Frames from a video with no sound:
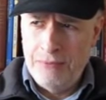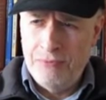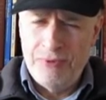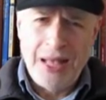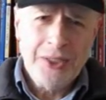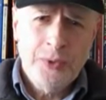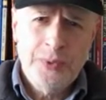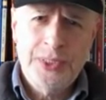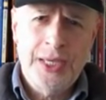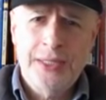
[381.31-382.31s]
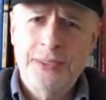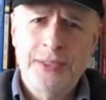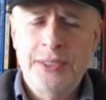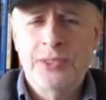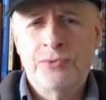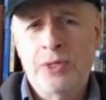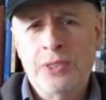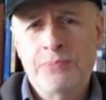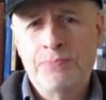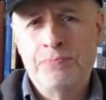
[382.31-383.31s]
value is added to these
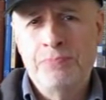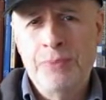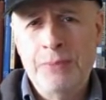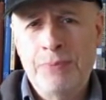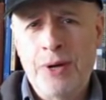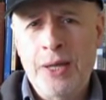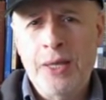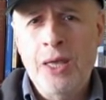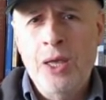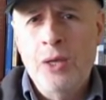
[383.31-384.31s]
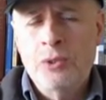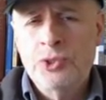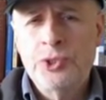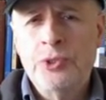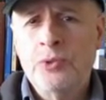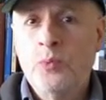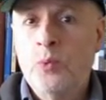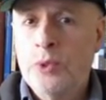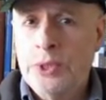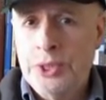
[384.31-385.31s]
rugs by certain
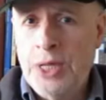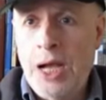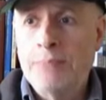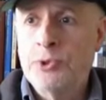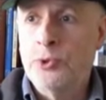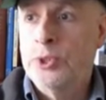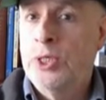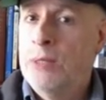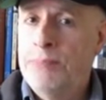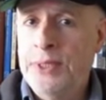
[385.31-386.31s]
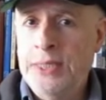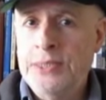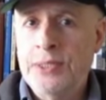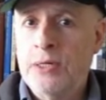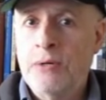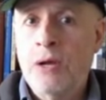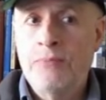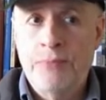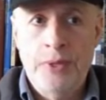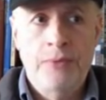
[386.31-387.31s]
workshops or companies that are
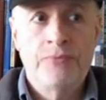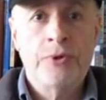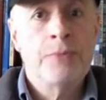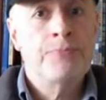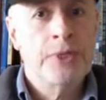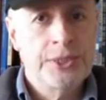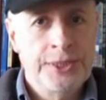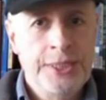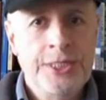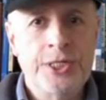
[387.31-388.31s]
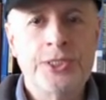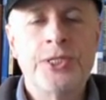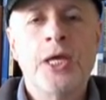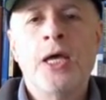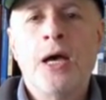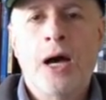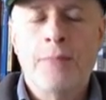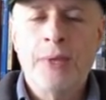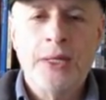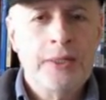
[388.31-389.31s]
very prestigious.
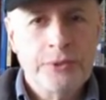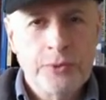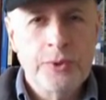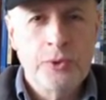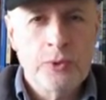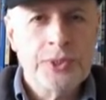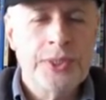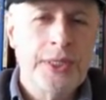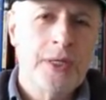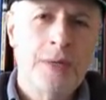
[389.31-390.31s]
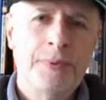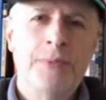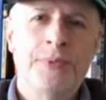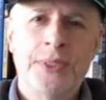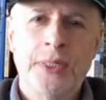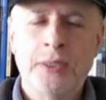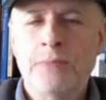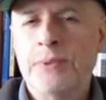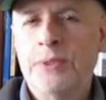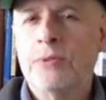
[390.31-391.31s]
I'm not here to endorse any company in particular,
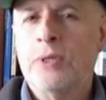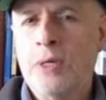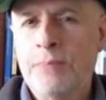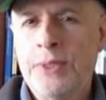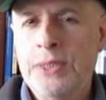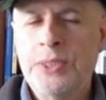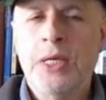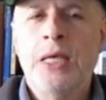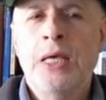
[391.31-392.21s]
but there are companies